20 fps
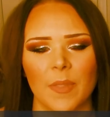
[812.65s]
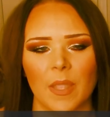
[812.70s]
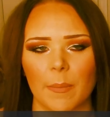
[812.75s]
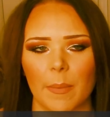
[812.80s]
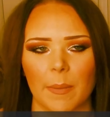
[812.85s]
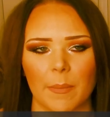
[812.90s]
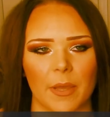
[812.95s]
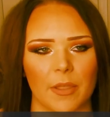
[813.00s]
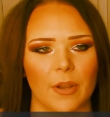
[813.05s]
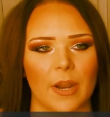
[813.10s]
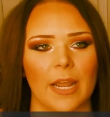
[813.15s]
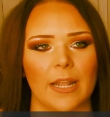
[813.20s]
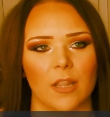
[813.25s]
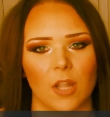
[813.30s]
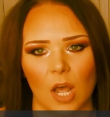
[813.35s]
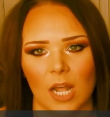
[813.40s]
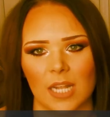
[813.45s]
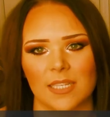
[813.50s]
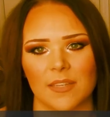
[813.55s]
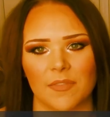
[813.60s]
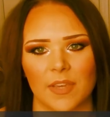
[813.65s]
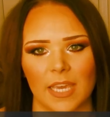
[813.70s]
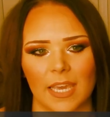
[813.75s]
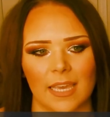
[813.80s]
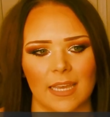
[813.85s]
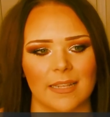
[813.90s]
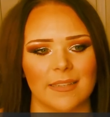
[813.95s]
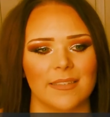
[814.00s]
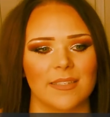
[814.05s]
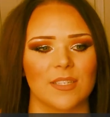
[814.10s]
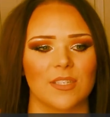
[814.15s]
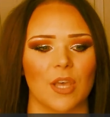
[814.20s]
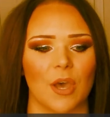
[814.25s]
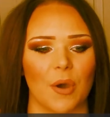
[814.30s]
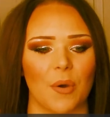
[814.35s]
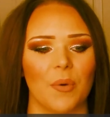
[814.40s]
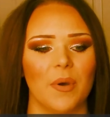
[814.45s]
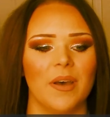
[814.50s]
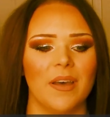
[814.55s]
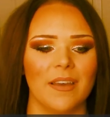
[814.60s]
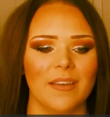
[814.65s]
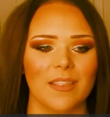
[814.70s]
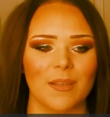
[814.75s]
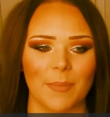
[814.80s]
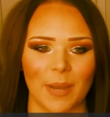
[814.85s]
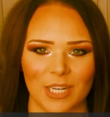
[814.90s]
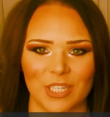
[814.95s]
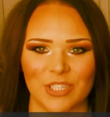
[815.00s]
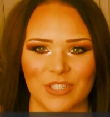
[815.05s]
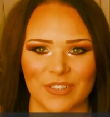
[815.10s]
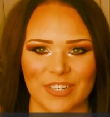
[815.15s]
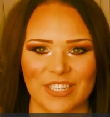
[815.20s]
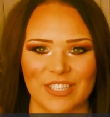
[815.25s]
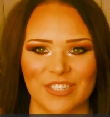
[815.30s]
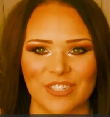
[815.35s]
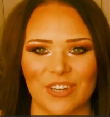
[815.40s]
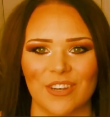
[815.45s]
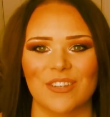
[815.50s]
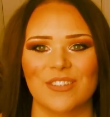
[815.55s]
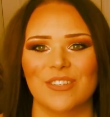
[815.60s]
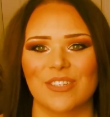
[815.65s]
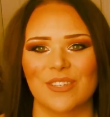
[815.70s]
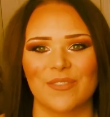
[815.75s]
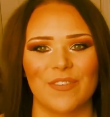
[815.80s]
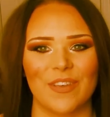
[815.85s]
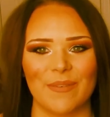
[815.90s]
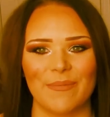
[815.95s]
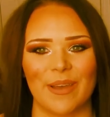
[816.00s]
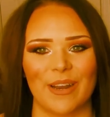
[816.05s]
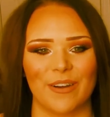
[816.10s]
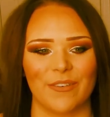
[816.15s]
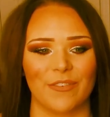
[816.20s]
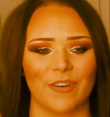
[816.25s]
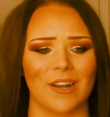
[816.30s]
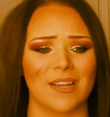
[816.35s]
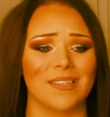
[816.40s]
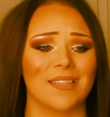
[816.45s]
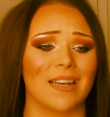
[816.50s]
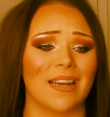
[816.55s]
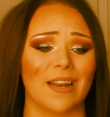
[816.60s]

And my mother had lots of kids, so the My Generation dolls just fit better for us,